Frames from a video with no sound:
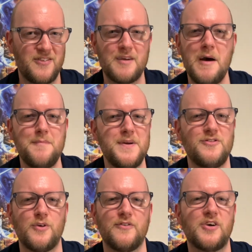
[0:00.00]
There might be
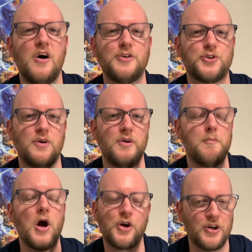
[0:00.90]
sort of cultural
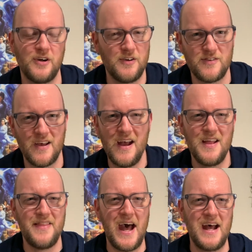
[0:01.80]
markers
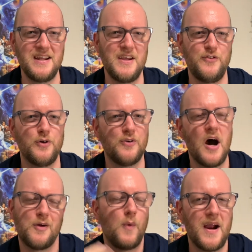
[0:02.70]
that if you're
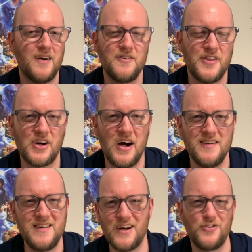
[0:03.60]
not aware of the
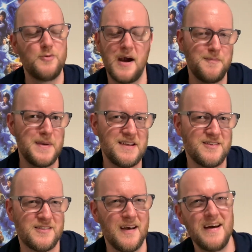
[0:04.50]
context, you might
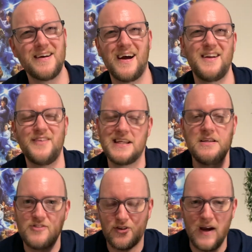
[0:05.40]
miss, kind of like
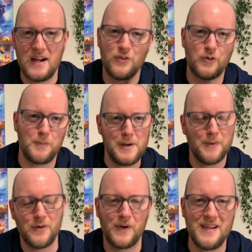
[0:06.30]
Easter eggs for people
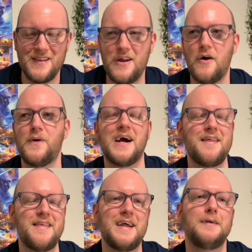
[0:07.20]
who are in the know kind of
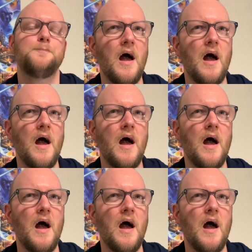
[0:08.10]
thing.